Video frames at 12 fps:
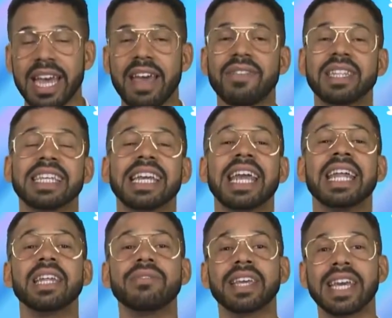If at the
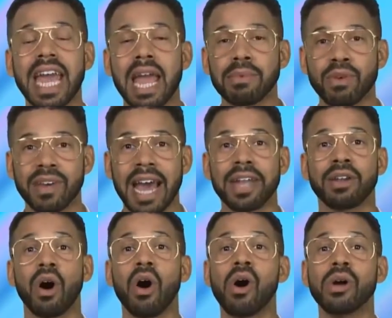end of the game you've
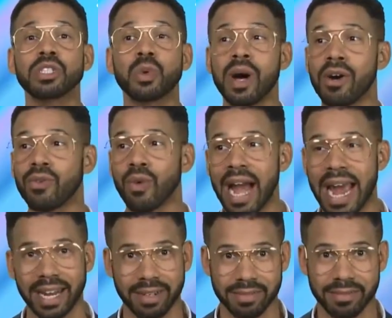gotten all 12
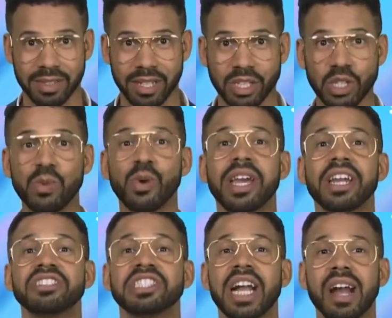right, you will
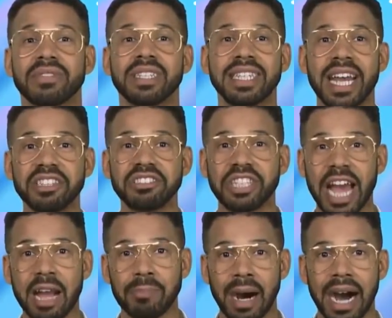get a share of today's
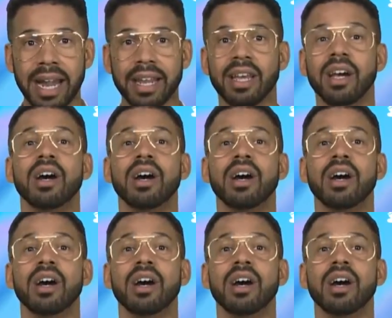jackpot